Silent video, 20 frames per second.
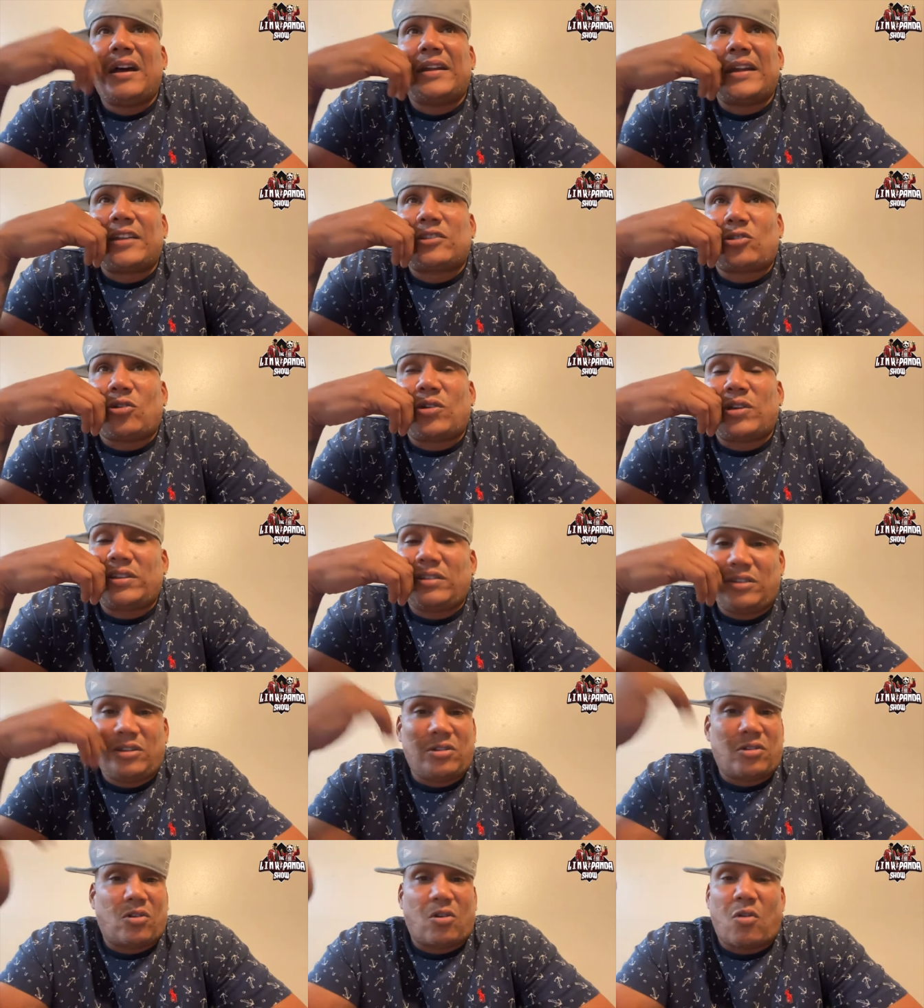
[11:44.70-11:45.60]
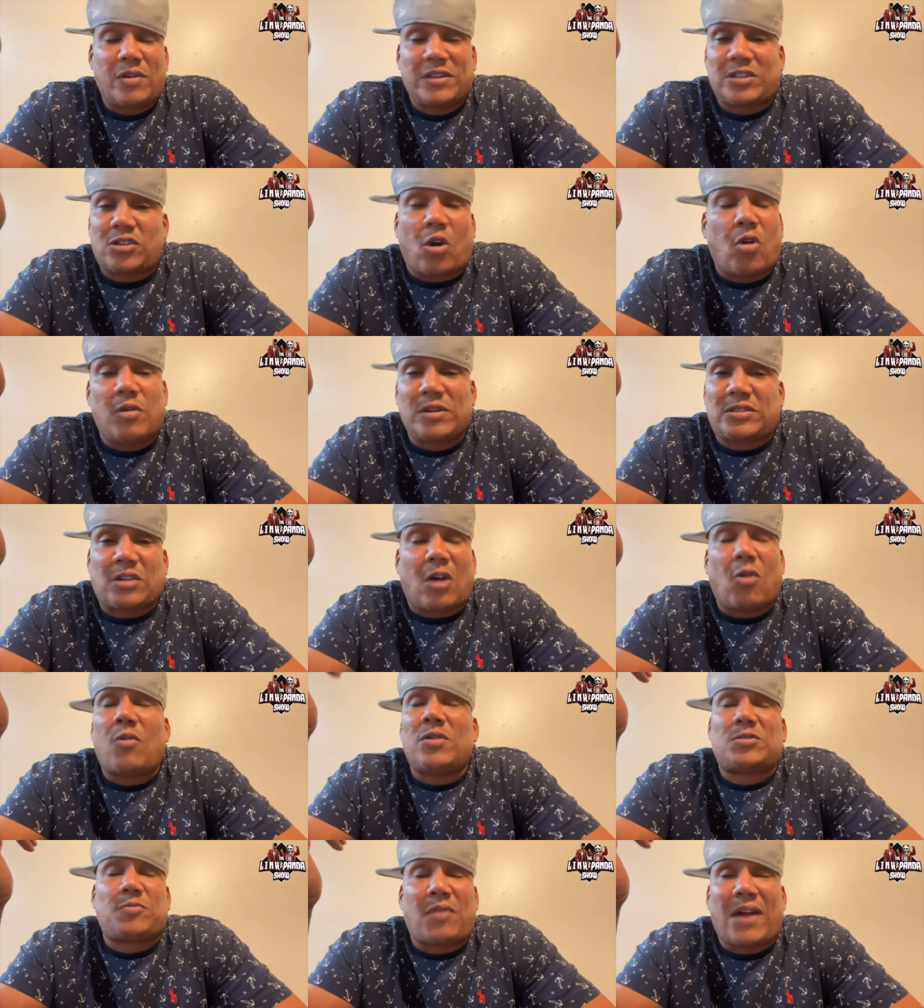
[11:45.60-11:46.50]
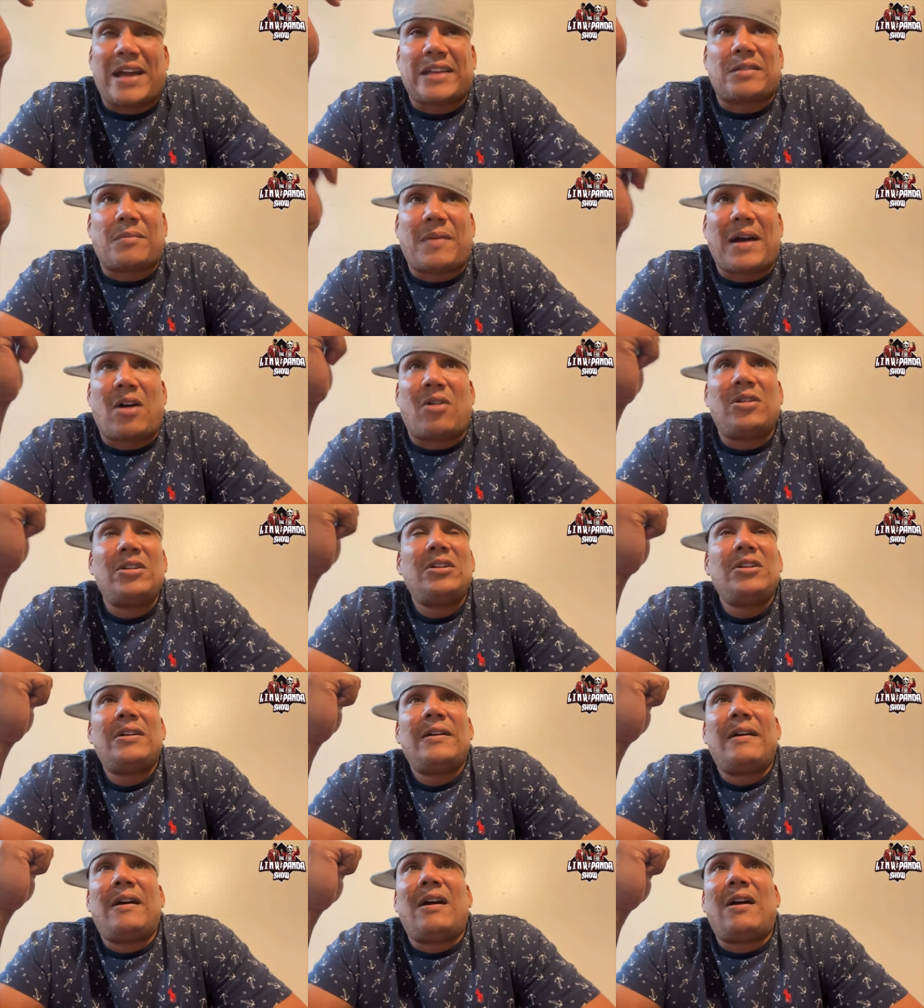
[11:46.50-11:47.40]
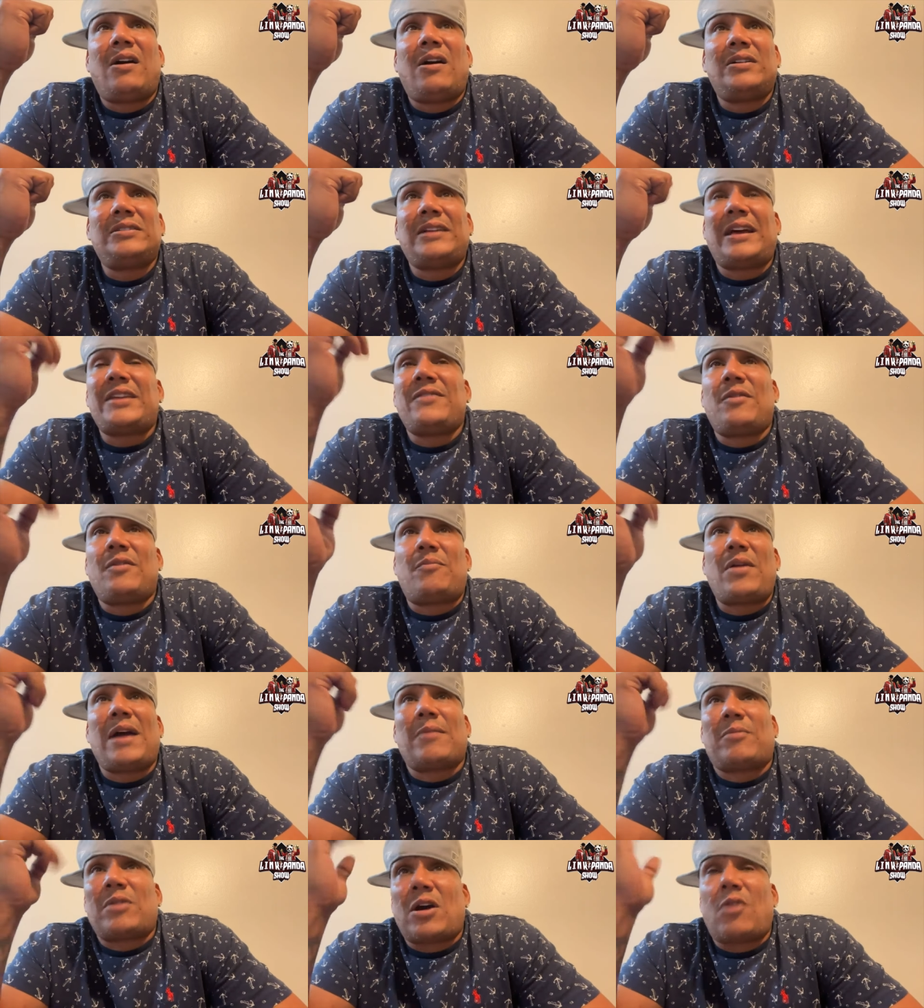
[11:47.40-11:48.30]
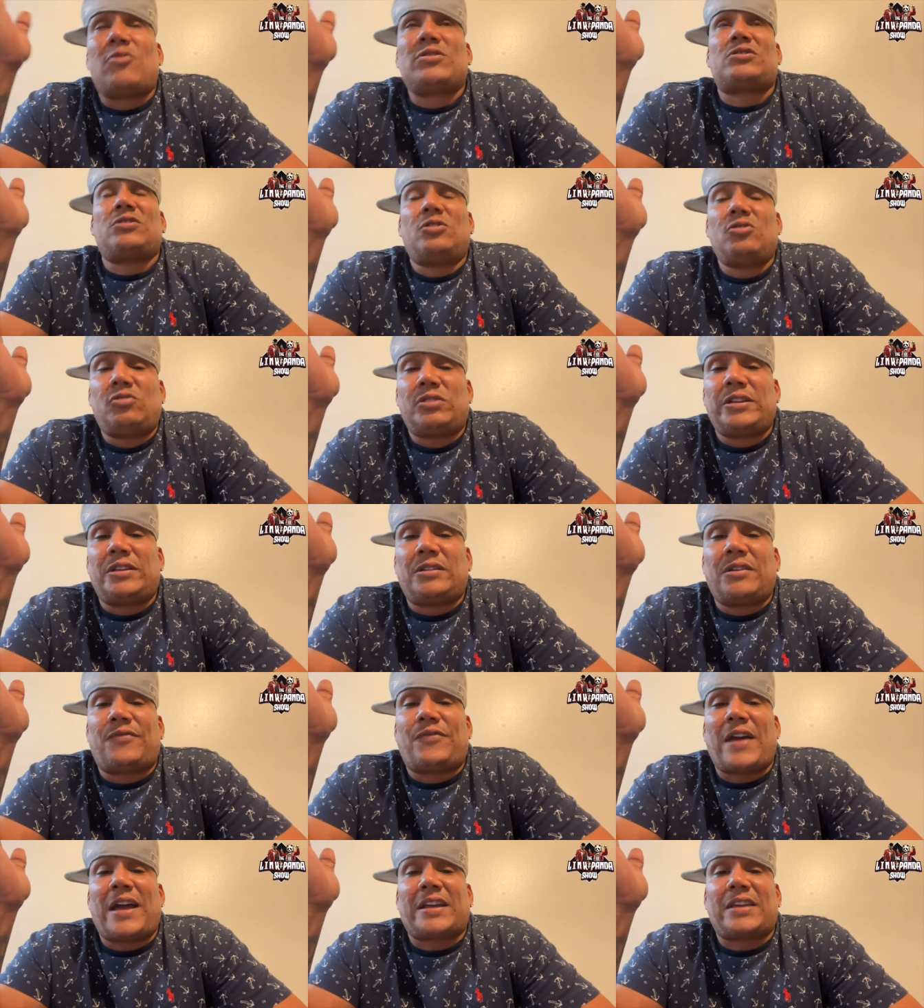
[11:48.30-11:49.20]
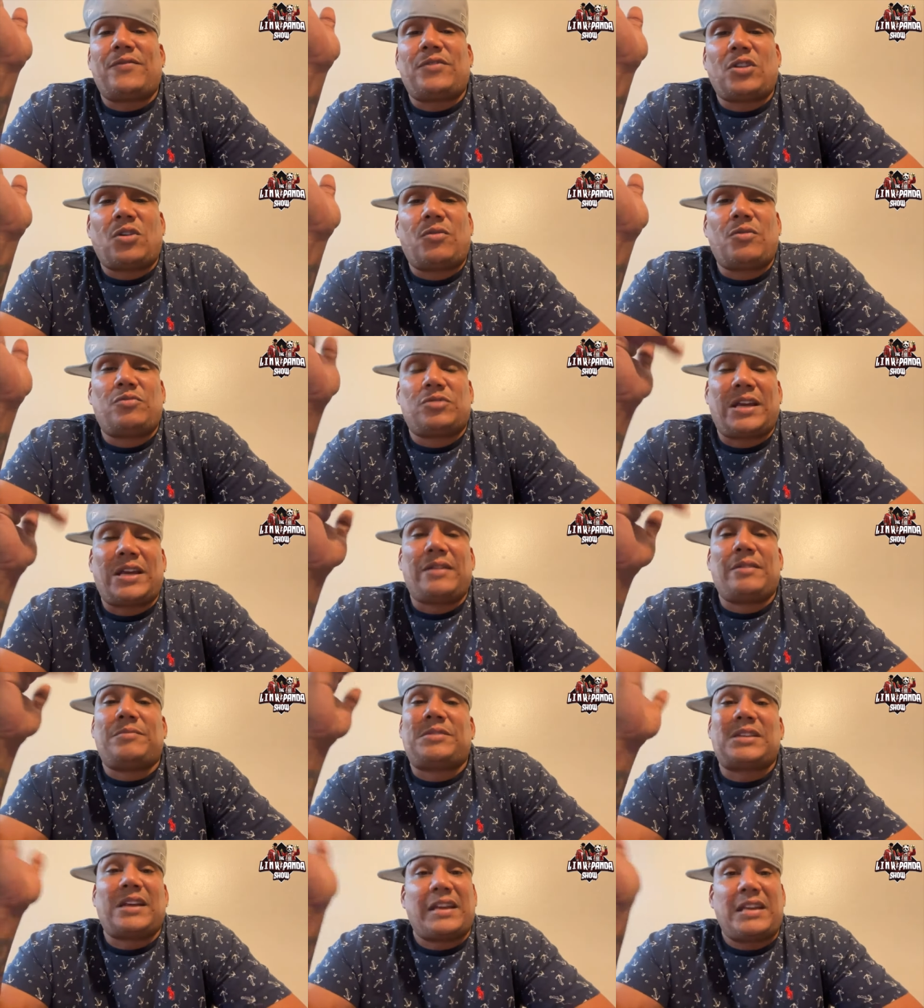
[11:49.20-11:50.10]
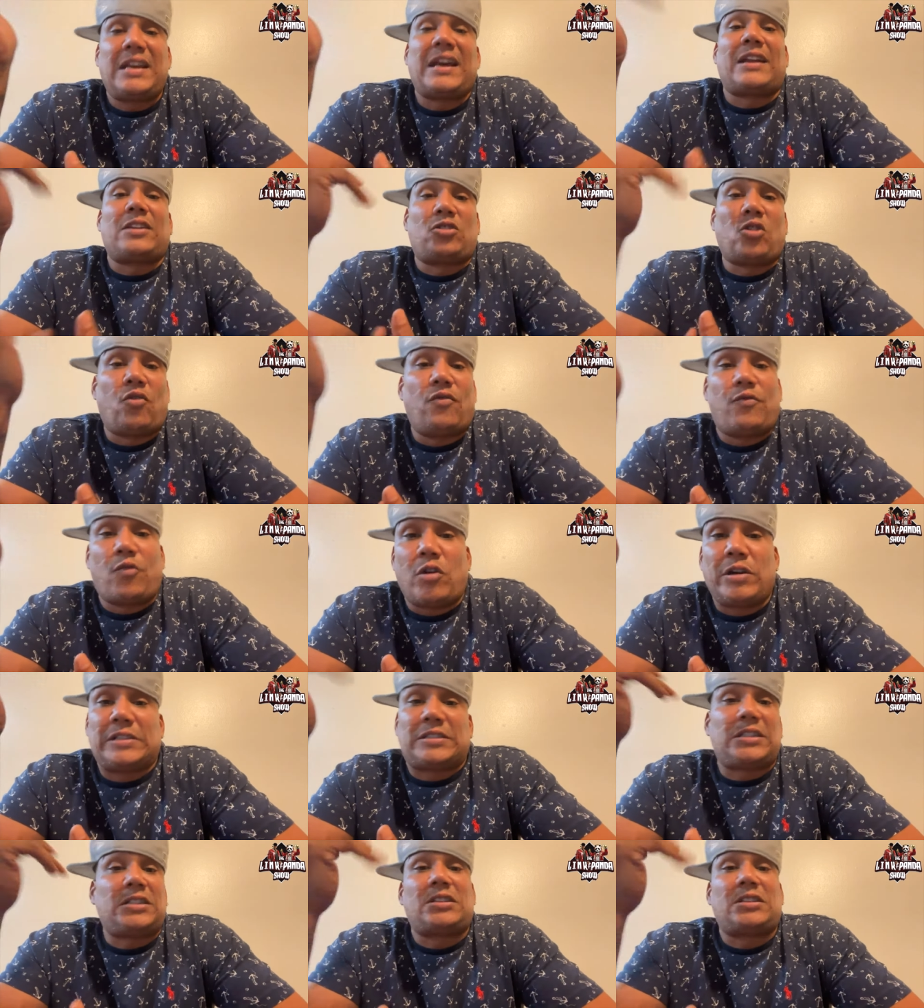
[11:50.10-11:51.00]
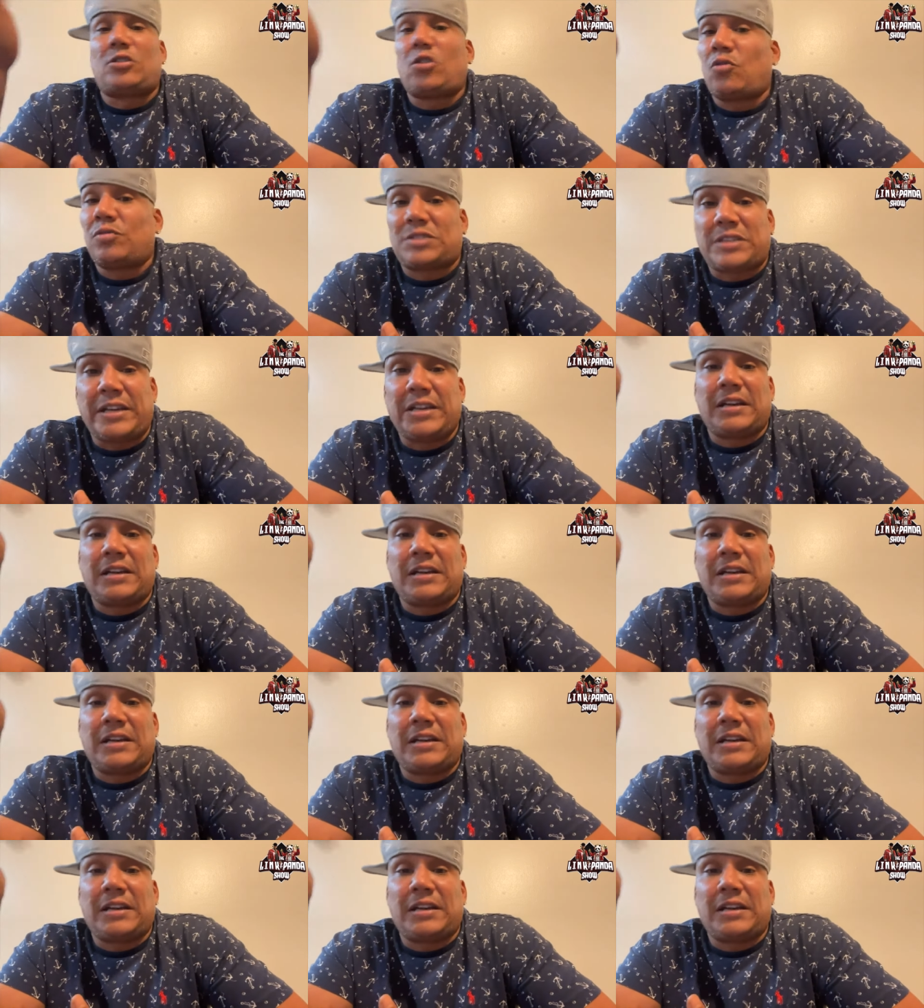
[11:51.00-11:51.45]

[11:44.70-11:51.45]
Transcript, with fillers: And I thought, you know, always, always, always bragged about. Uh, not even brag, but I always saluted the fact, even though we was enemies, like he had a dope voice, he's a dope